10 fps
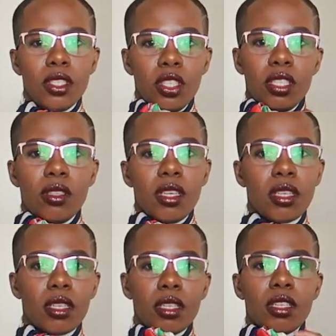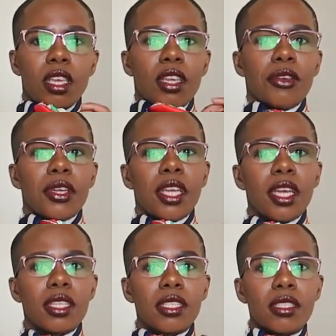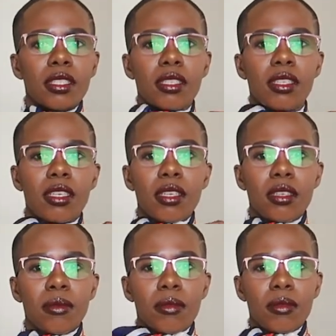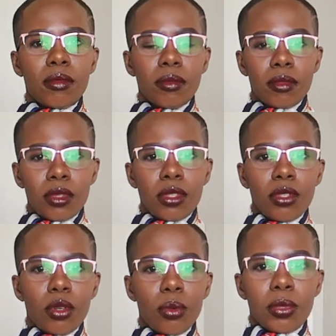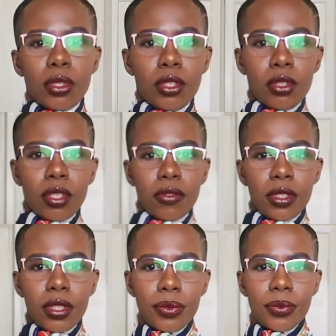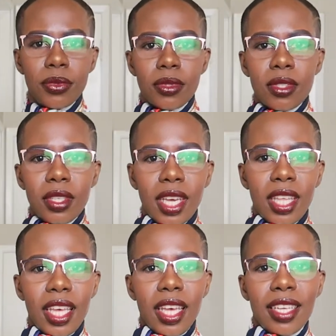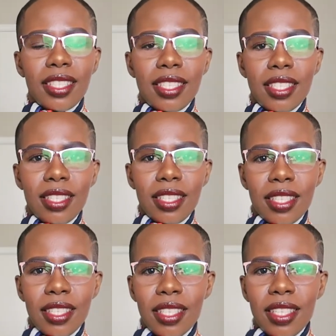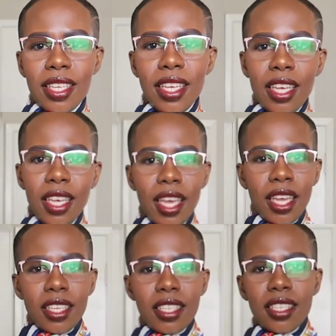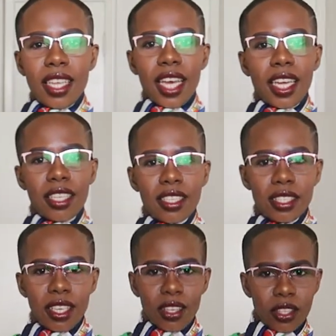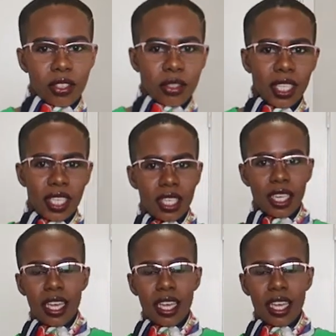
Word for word: Just layering it. So beautiful. Look at that. A nice green